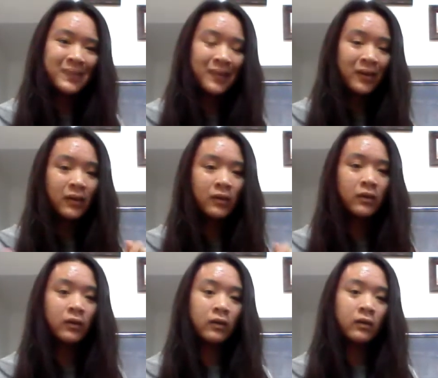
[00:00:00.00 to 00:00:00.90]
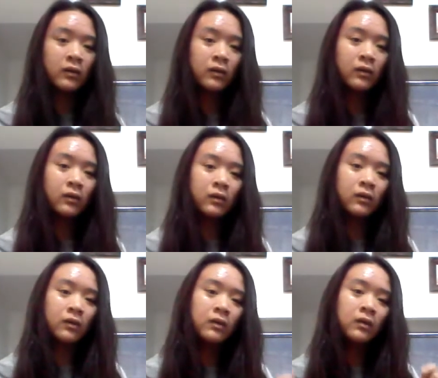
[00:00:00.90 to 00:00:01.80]

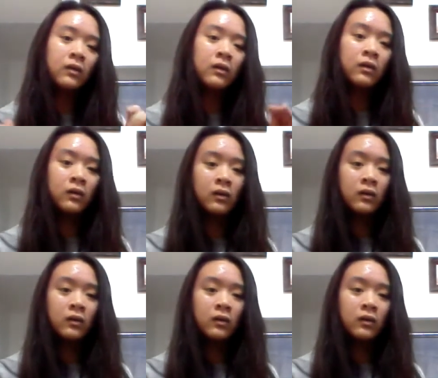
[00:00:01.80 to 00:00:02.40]
(no one is talking)